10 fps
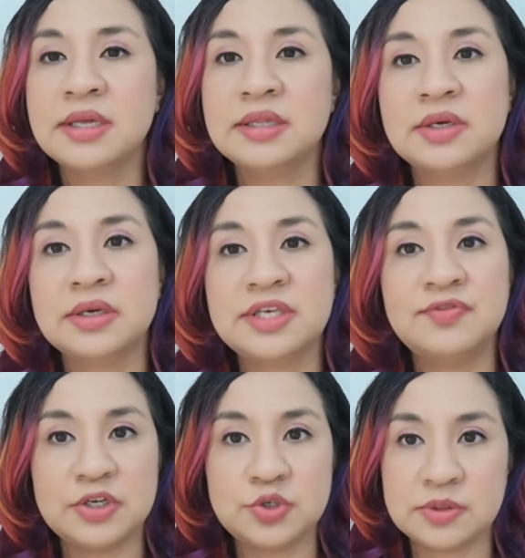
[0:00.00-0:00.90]
the
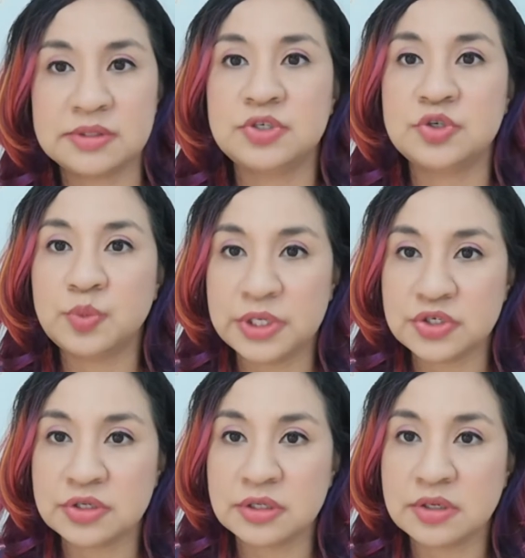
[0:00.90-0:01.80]
eventual
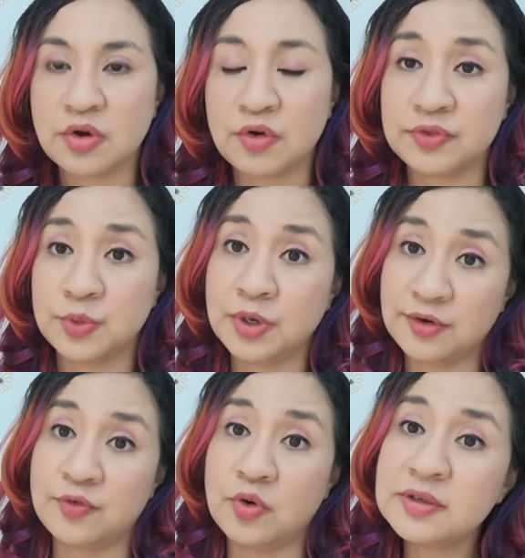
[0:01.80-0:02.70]
situation of the
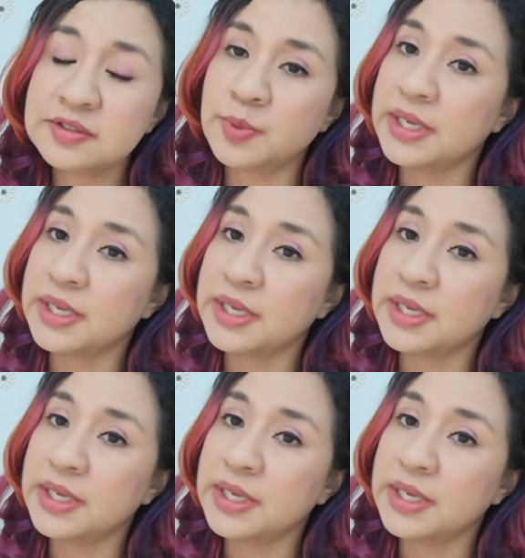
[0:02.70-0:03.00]
workforce,